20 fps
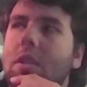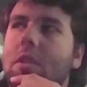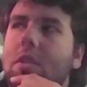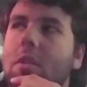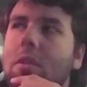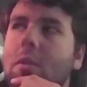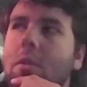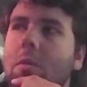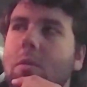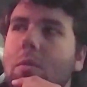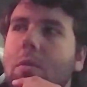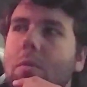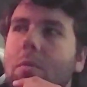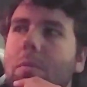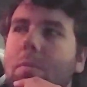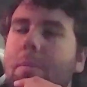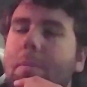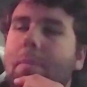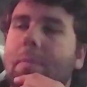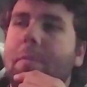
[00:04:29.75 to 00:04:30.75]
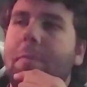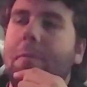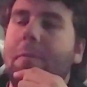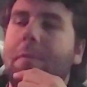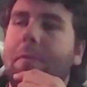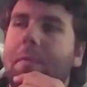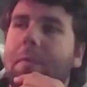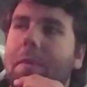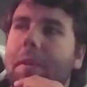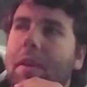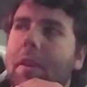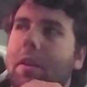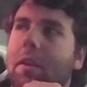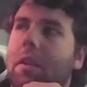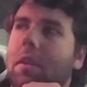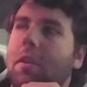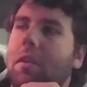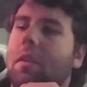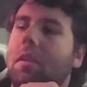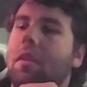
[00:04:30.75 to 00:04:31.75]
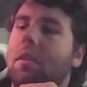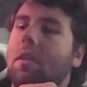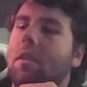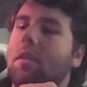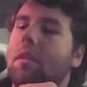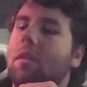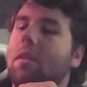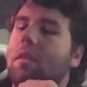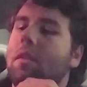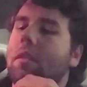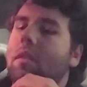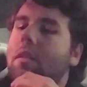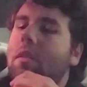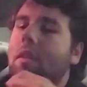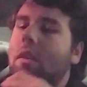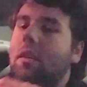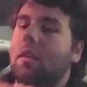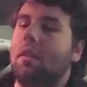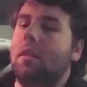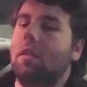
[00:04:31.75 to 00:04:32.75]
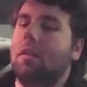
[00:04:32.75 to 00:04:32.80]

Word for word: do feel the